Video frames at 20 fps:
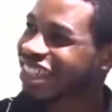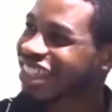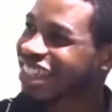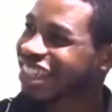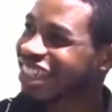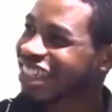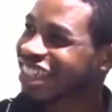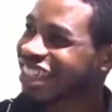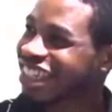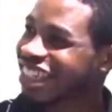
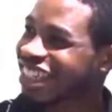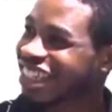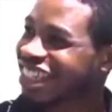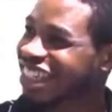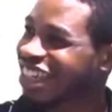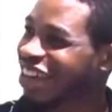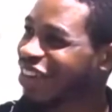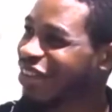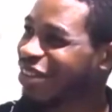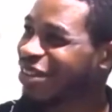grow.
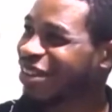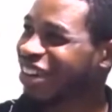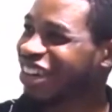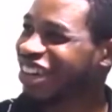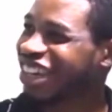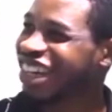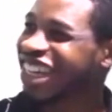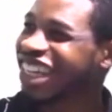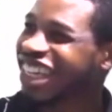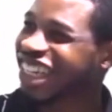It shall grow.
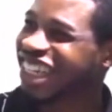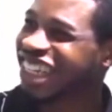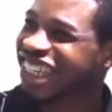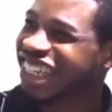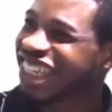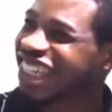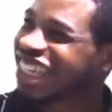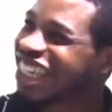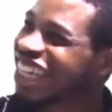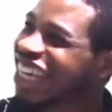
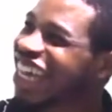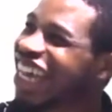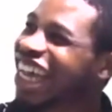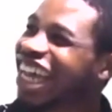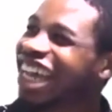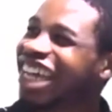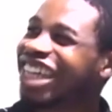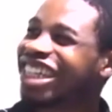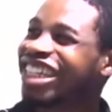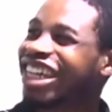
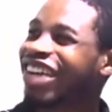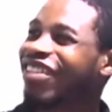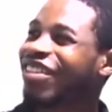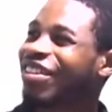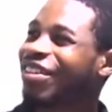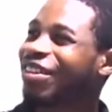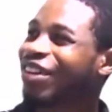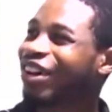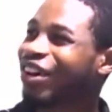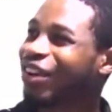It shall
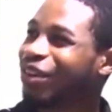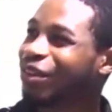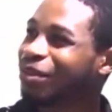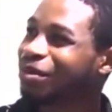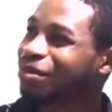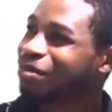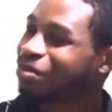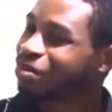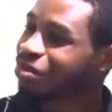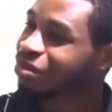grow.
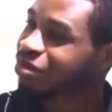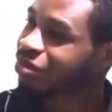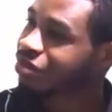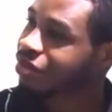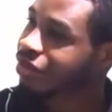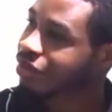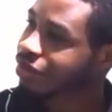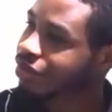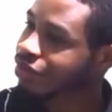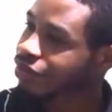
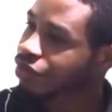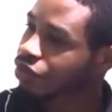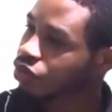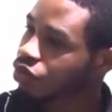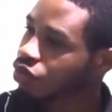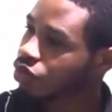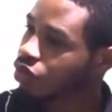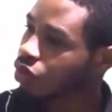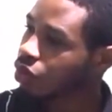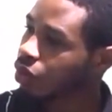People,
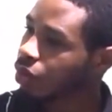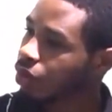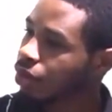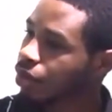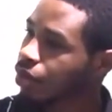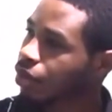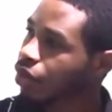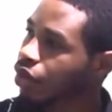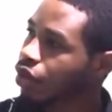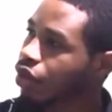kind of
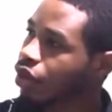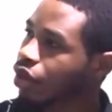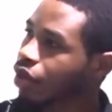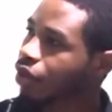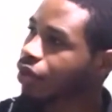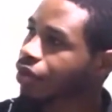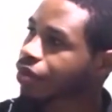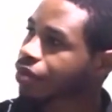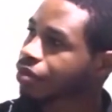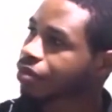
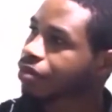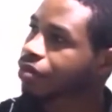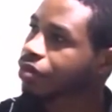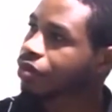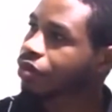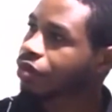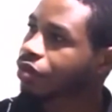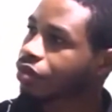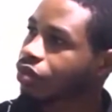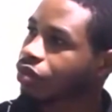
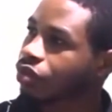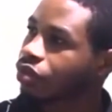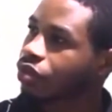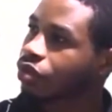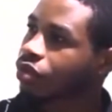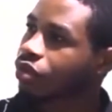discourage you that